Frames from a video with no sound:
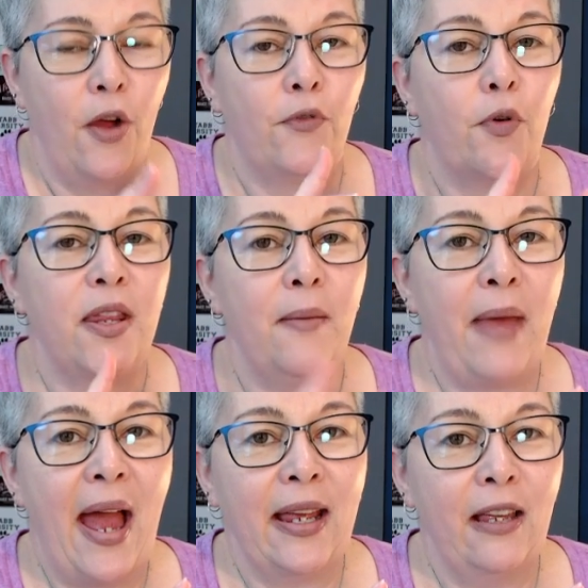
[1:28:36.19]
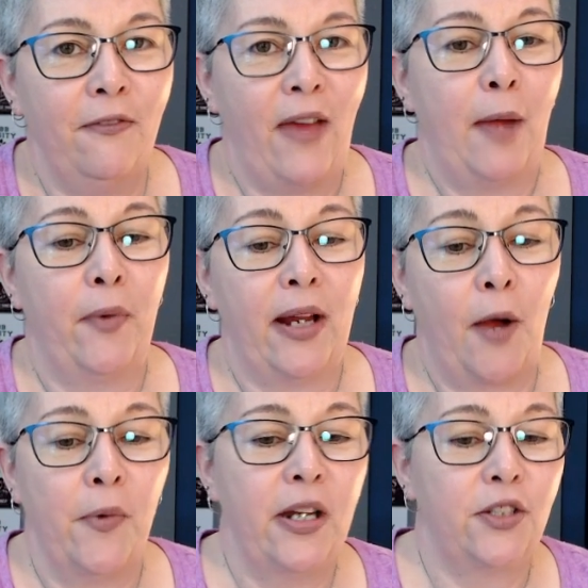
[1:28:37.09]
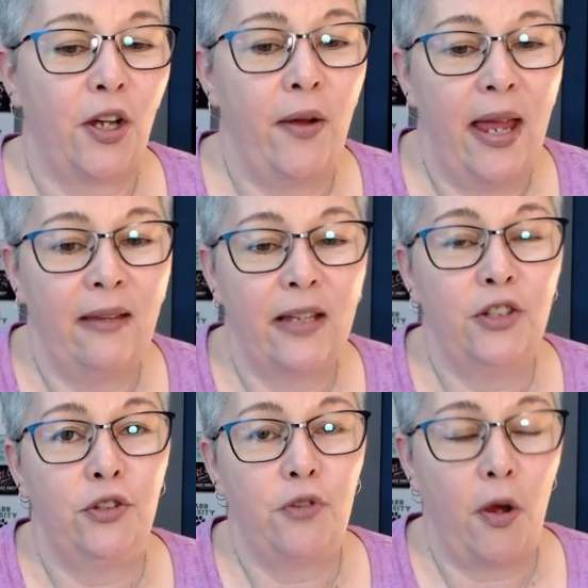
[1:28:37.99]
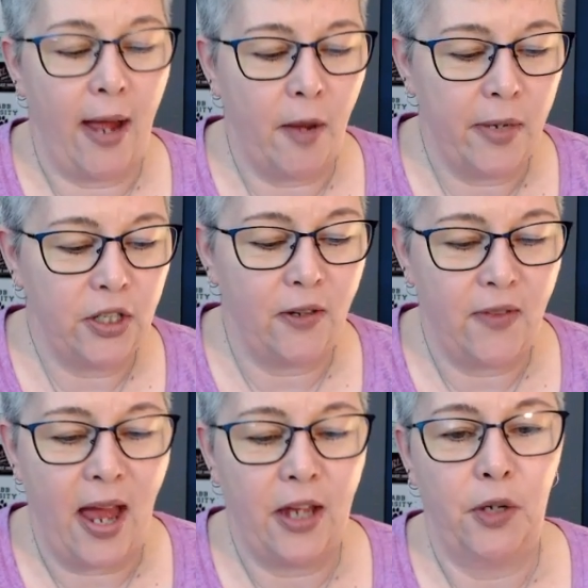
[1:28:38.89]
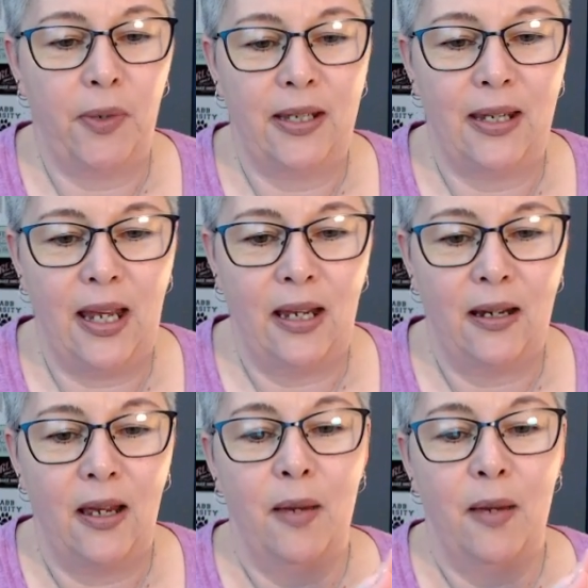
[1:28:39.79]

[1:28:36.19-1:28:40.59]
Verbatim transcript: for the backing fabric, I wanted to go ahead and let you know how much of that you would need